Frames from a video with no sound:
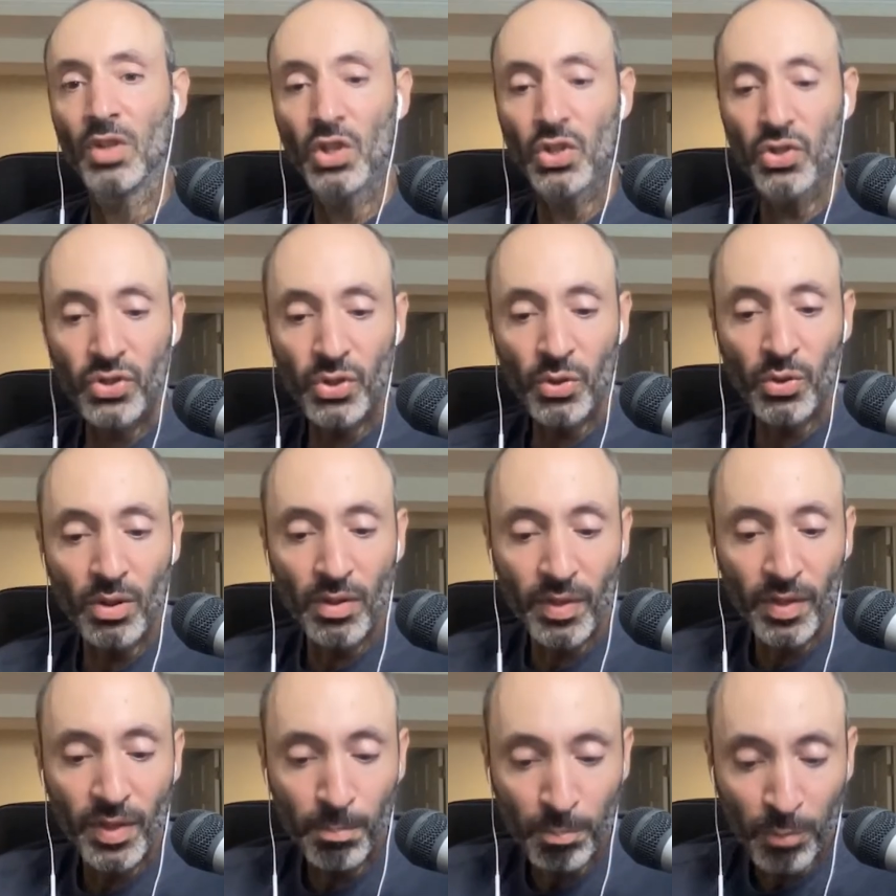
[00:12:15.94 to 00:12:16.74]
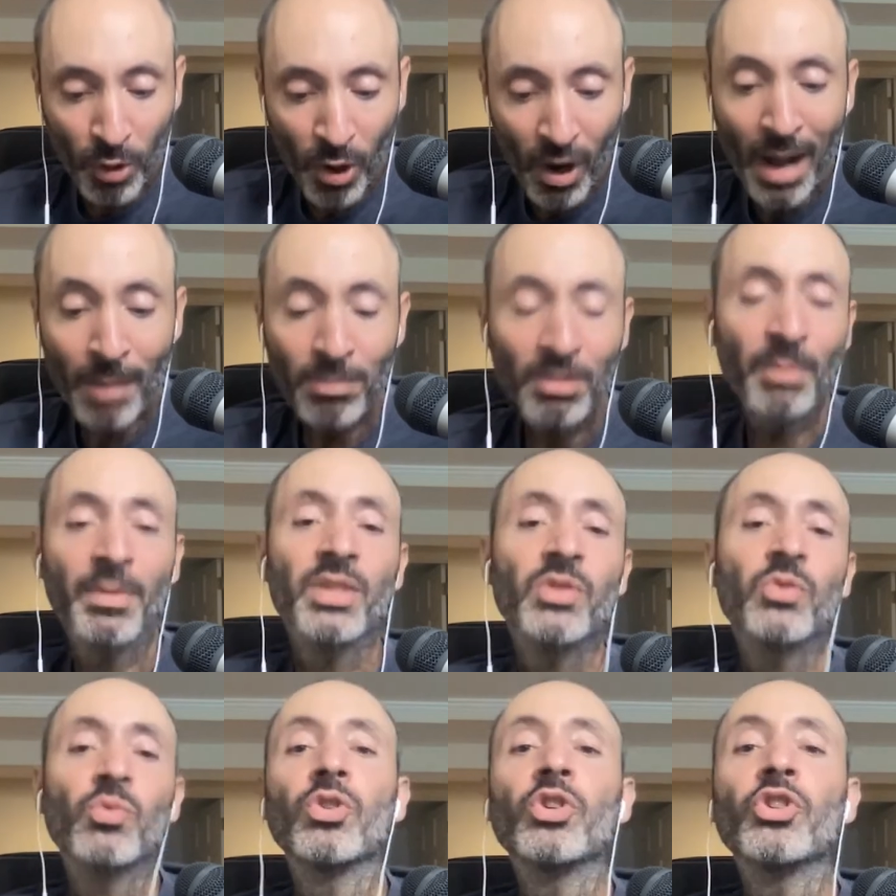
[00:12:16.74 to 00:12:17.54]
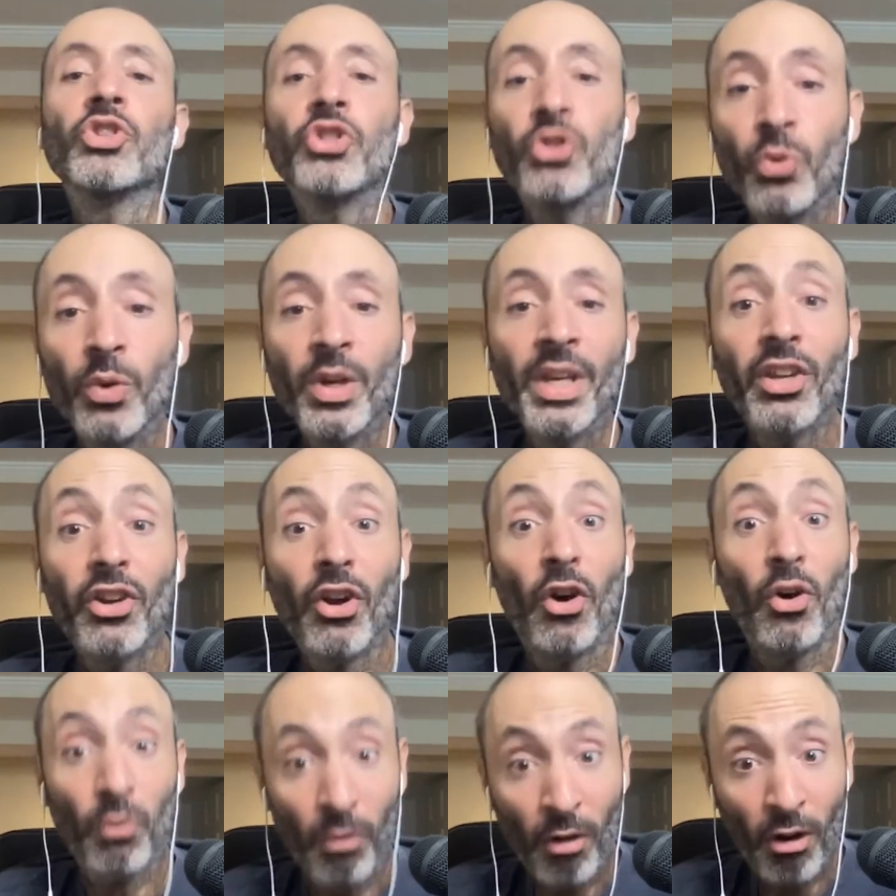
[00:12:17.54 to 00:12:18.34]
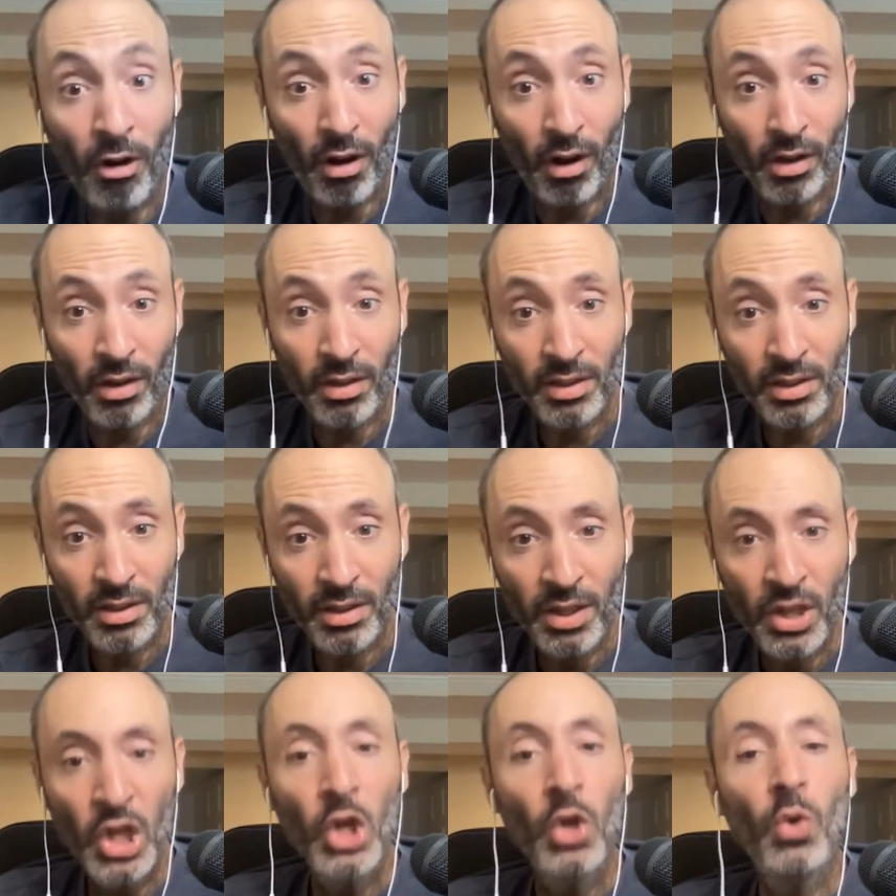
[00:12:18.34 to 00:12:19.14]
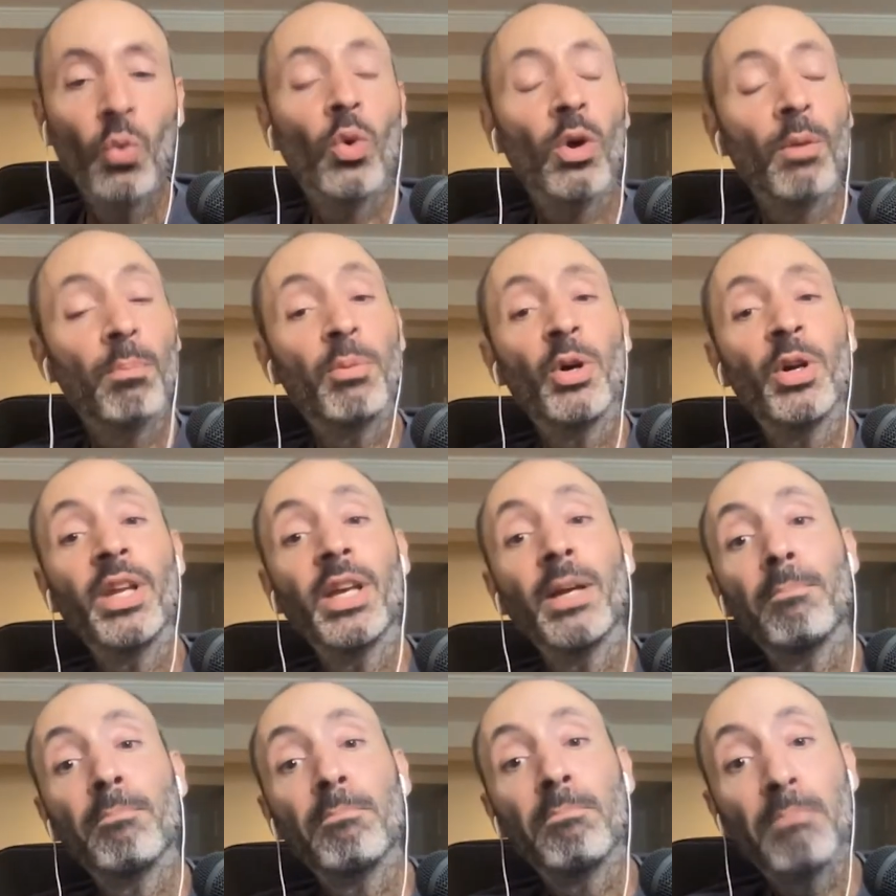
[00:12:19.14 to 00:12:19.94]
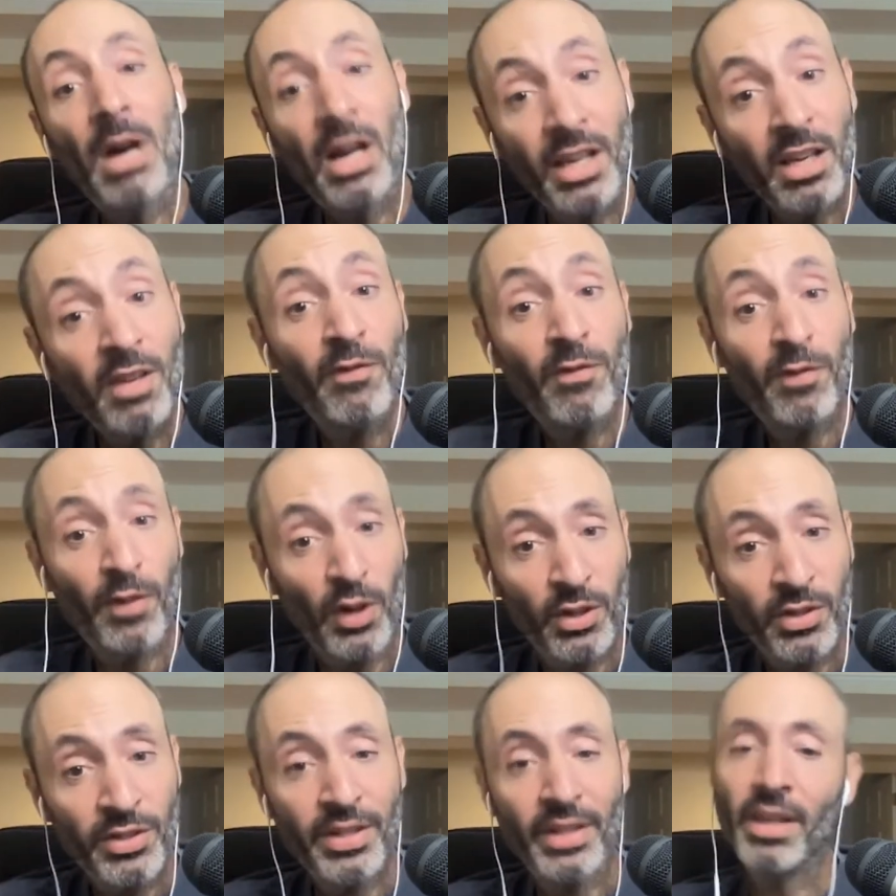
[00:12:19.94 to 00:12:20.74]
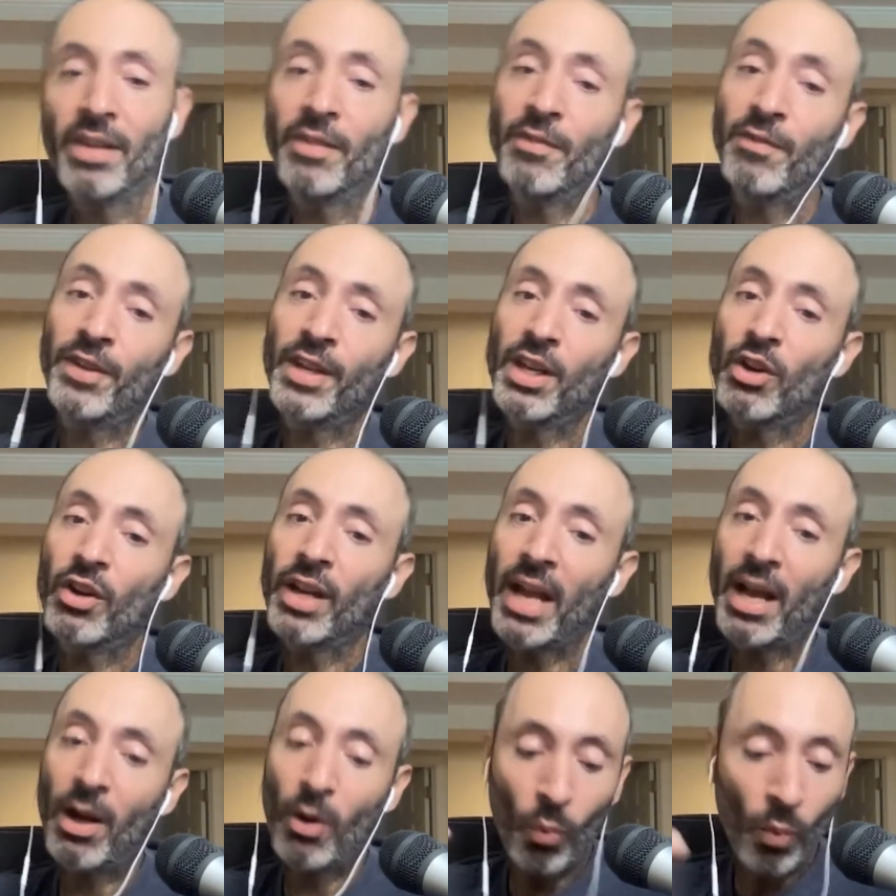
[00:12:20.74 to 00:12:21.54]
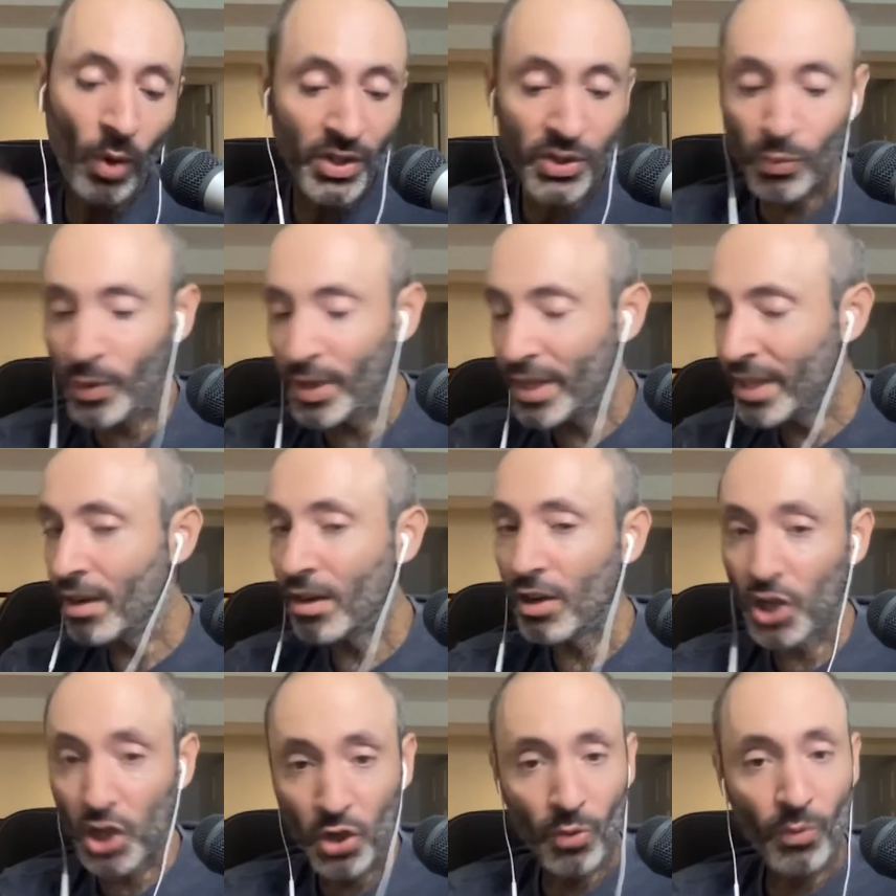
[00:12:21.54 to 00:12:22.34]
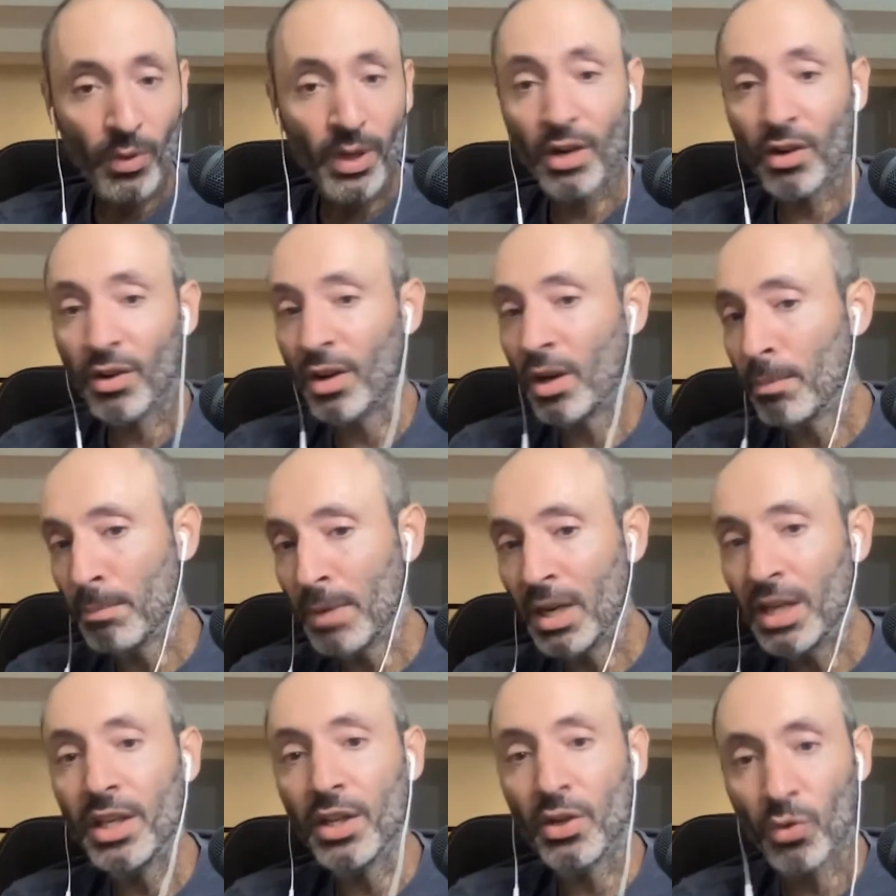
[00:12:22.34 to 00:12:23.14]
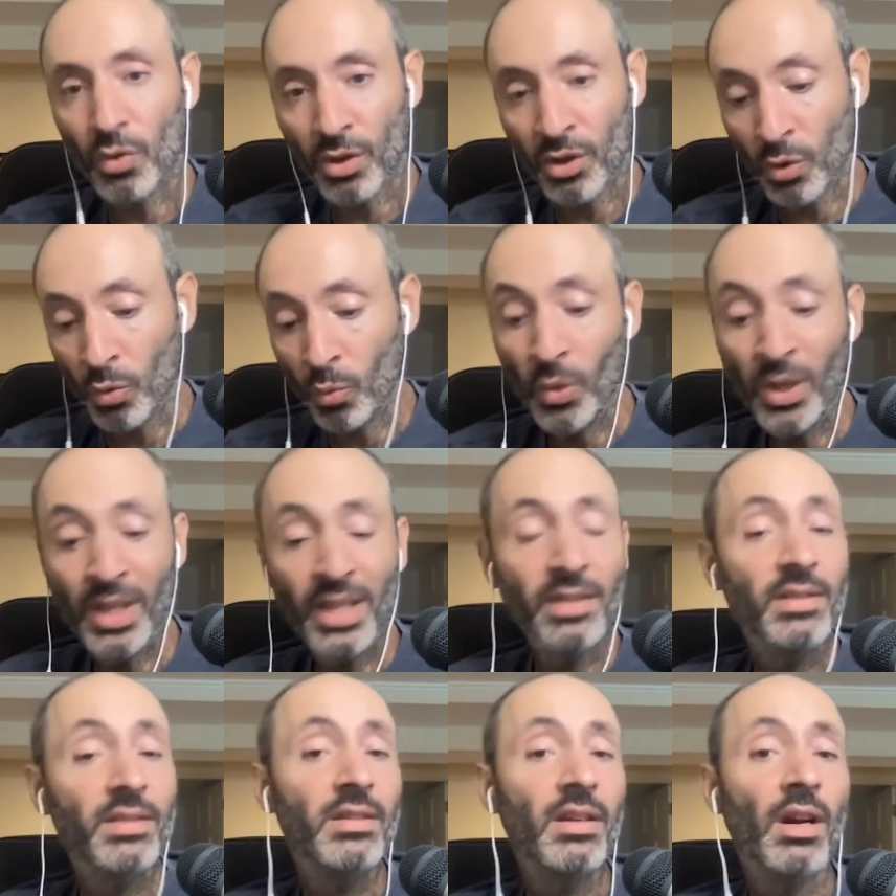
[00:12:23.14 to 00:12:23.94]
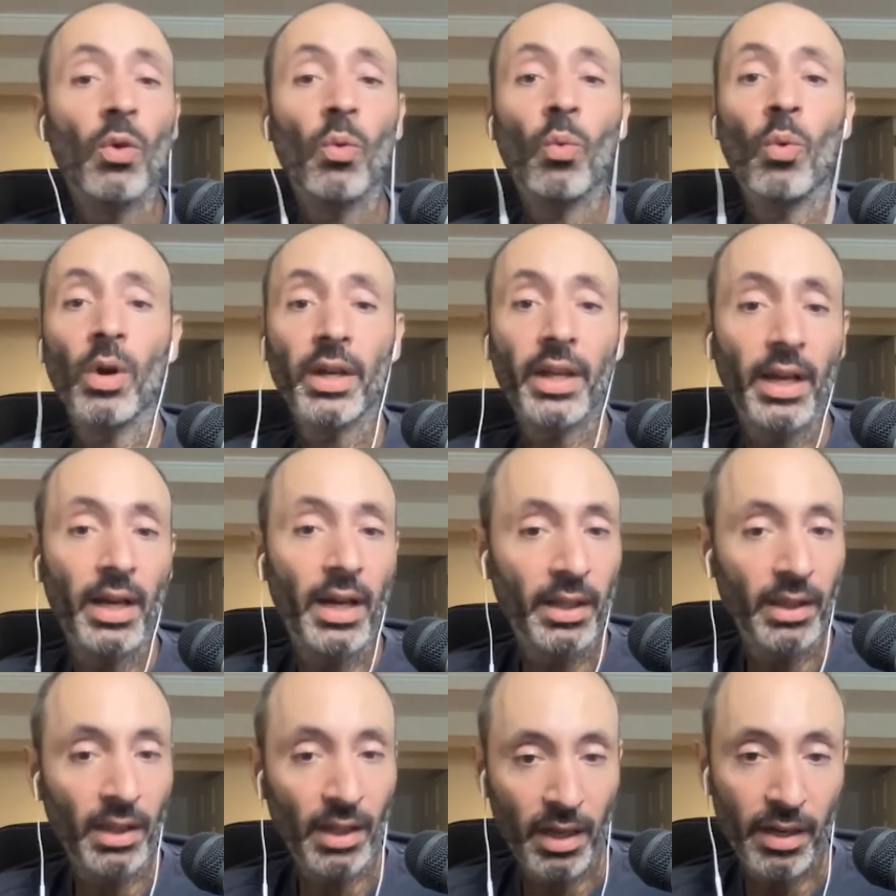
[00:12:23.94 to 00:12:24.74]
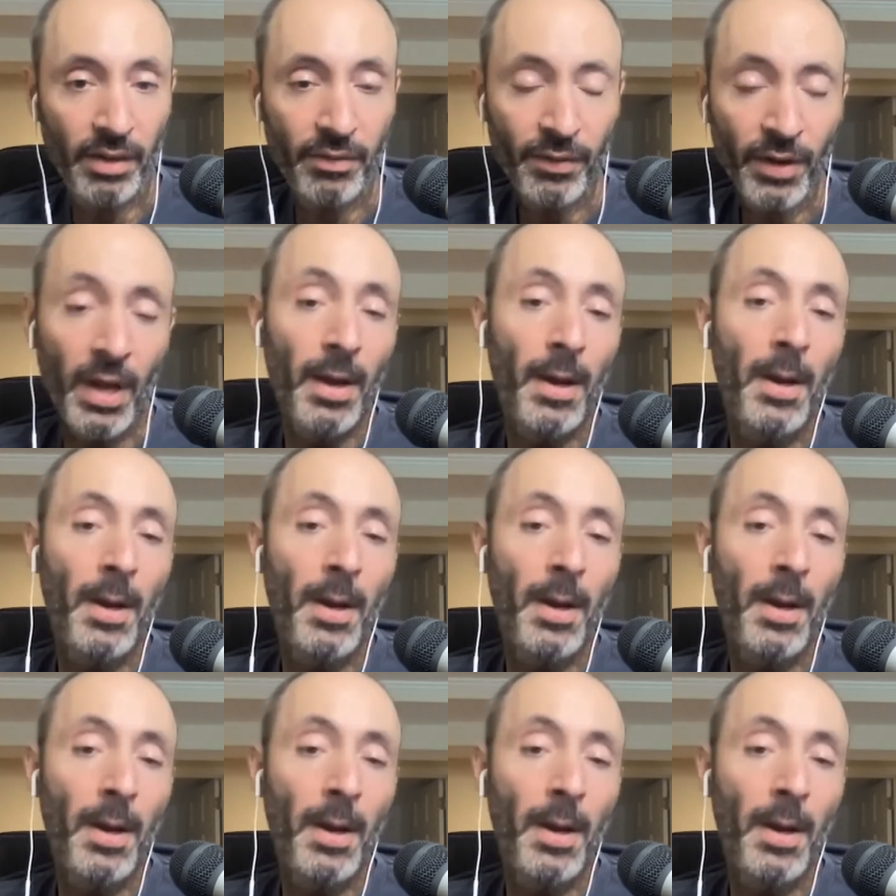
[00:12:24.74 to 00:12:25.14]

So the problem is we're doing it all wrong we're putting money first and then figuring out once we get our career and our money in order, we can start working on life.